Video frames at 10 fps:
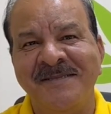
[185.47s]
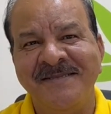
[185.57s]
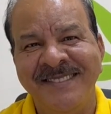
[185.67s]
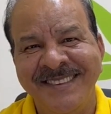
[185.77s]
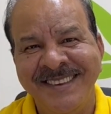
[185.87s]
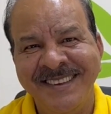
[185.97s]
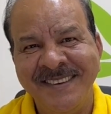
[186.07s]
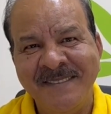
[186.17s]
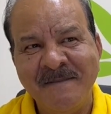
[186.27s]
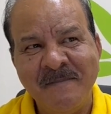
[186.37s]

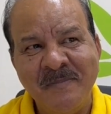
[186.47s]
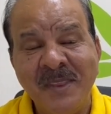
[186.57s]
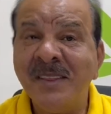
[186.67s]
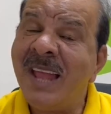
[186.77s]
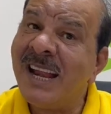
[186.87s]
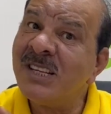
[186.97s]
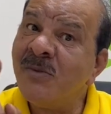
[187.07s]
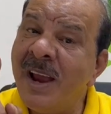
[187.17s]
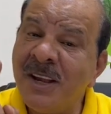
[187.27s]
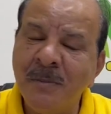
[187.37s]
That is
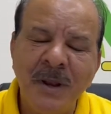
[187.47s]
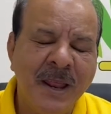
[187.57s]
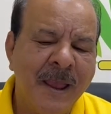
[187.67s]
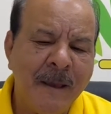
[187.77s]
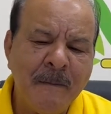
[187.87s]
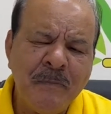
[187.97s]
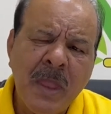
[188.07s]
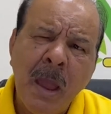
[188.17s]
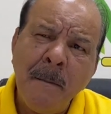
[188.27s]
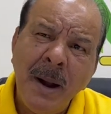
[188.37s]
vitamin A.
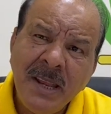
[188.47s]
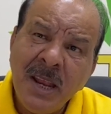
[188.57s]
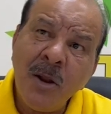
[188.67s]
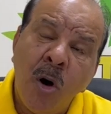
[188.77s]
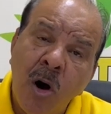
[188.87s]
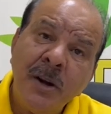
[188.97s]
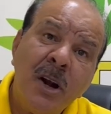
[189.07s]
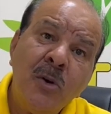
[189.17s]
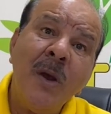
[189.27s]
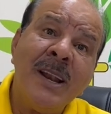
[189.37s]
But in
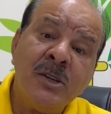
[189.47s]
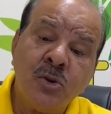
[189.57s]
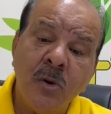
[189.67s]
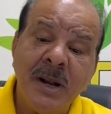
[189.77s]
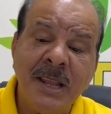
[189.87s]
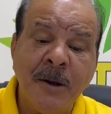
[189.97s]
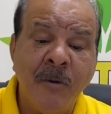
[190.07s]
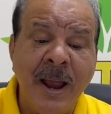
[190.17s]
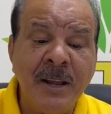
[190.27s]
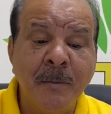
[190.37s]
order to ensure that
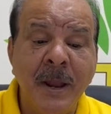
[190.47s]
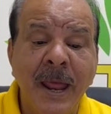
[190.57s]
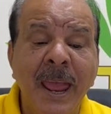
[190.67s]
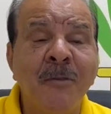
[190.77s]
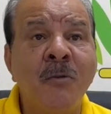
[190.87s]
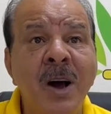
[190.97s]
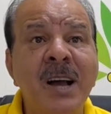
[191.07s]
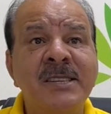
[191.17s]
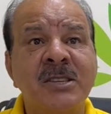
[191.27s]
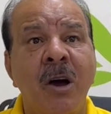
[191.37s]
vitamin A
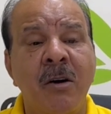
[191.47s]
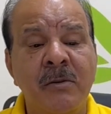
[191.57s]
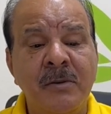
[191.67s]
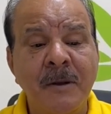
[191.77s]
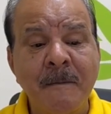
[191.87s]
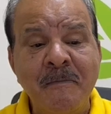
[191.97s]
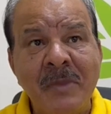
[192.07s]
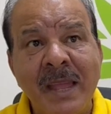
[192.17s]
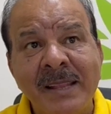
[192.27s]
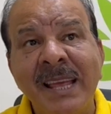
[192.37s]
works out,
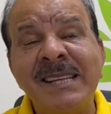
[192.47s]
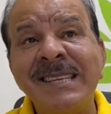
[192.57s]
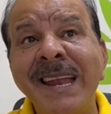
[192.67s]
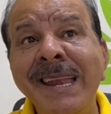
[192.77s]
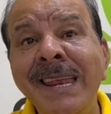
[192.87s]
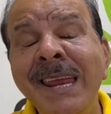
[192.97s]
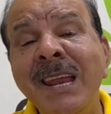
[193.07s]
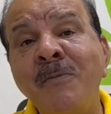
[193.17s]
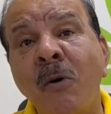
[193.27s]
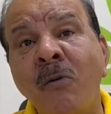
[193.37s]
there is a
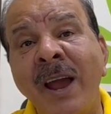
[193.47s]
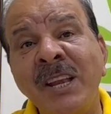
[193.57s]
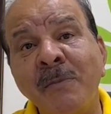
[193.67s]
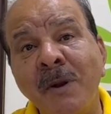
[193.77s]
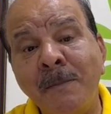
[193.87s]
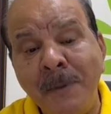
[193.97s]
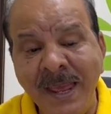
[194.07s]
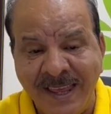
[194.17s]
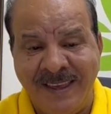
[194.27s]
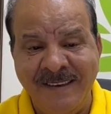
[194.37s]
need for vitamin B.